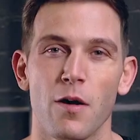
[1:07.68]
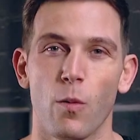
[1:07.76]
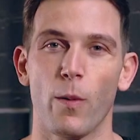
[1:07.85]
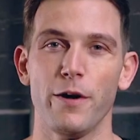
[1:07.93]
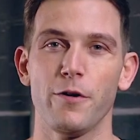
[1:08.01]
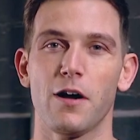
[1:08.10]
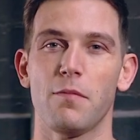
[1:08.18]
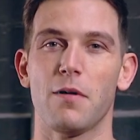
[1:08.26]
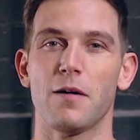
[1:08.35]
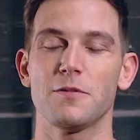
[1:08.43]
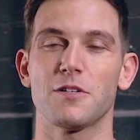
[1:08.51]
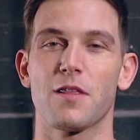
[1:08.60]
When you come
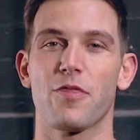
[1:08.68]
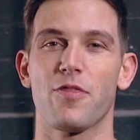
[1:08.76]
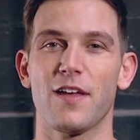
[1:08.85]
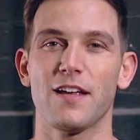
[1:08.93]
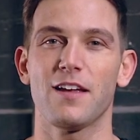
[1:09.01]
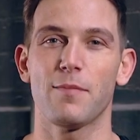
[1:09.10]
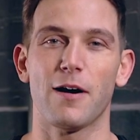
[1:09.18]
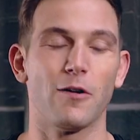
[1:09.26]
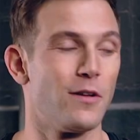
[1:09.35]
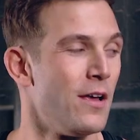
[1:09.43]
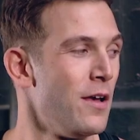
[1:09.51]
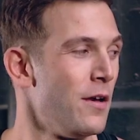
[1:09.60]
up, just think
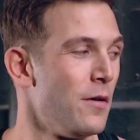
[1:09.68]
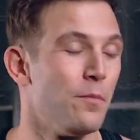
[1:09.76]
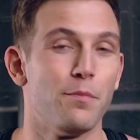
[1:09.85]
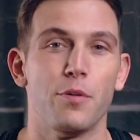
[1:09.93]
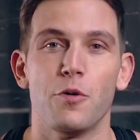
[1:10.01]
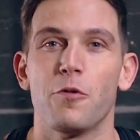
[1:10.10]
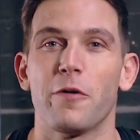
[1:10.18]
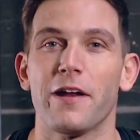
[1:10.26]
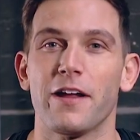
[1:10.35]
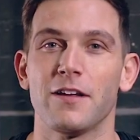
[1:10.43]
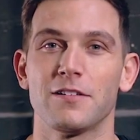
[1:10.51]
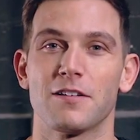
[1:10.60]
about
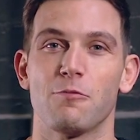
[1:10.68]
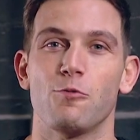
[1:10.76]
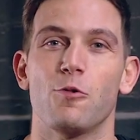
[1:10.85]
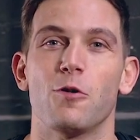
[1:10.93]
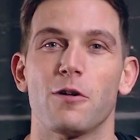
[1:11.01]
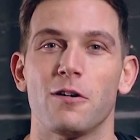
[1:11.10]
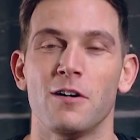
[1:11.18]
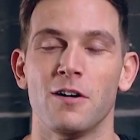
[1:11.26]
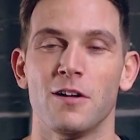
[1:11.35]
pouring some water.